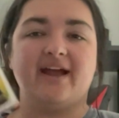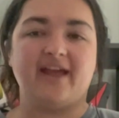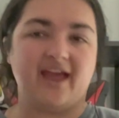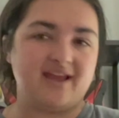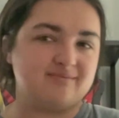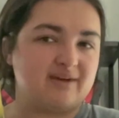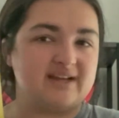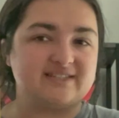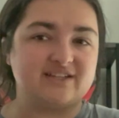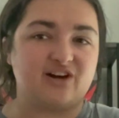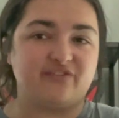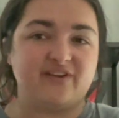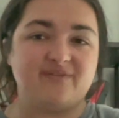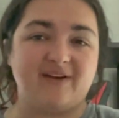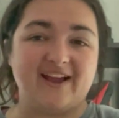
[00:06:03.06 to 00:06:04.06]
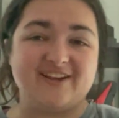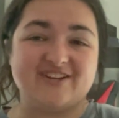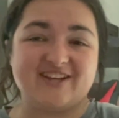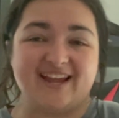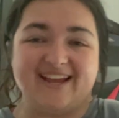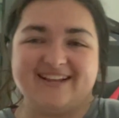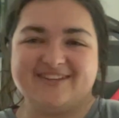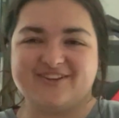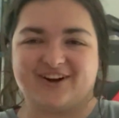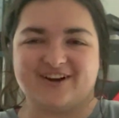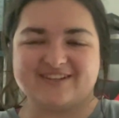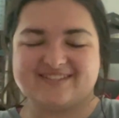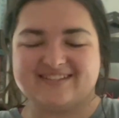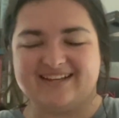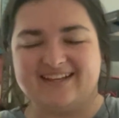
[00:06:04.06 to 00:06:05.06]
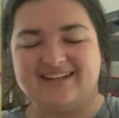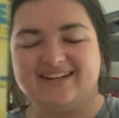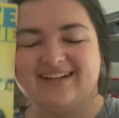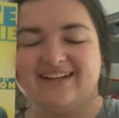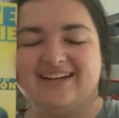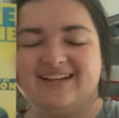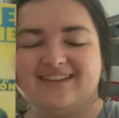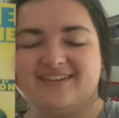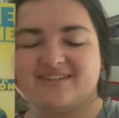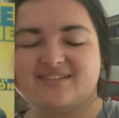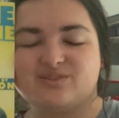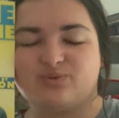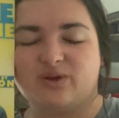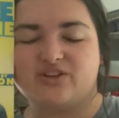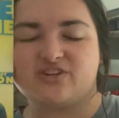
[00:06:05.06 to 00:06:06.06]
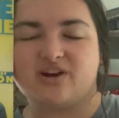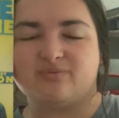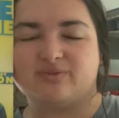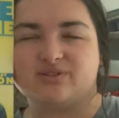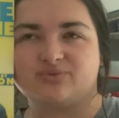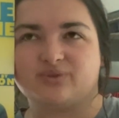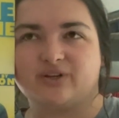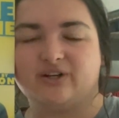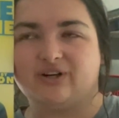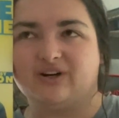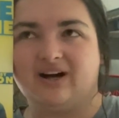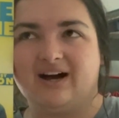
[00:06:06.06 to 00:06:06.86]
Hate My Selfie by Shane Dawson. The switch up is real.